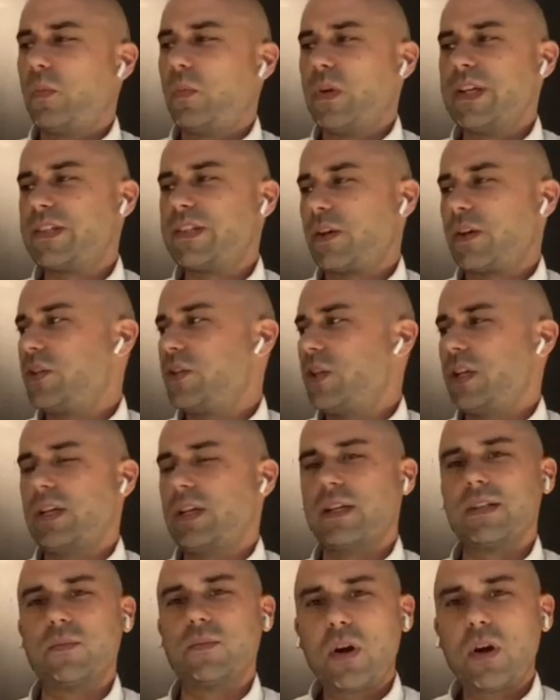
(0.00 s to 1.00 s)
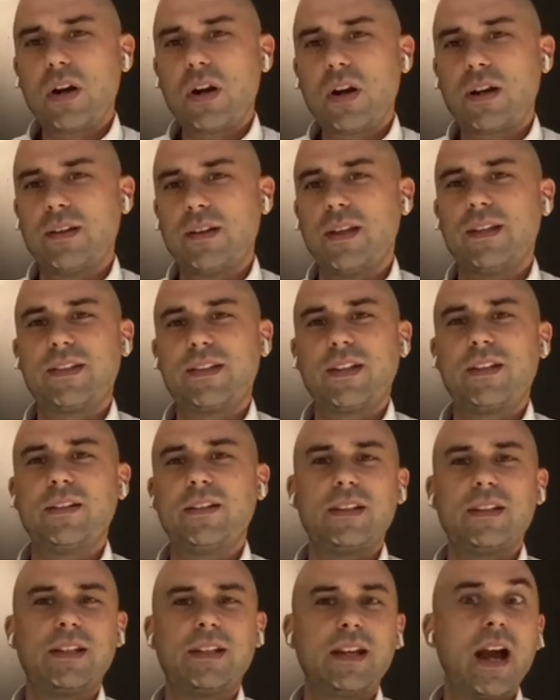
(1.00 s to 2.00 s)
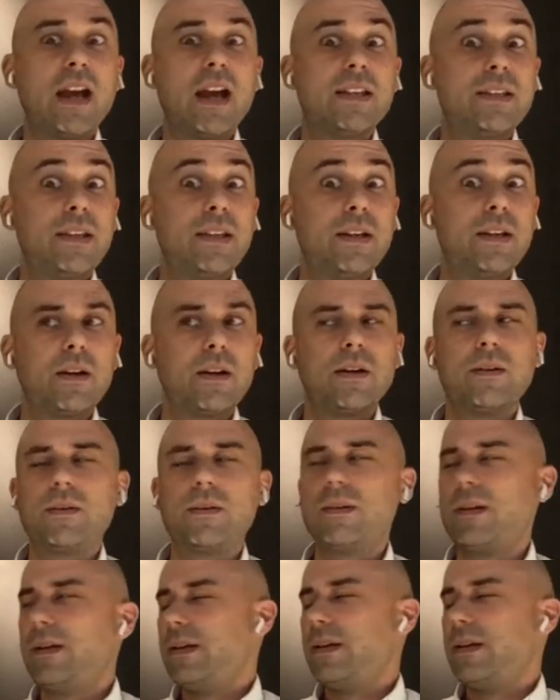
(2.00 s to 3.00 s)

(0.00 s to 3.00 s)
researching his work, and then suddenly the guy is here, and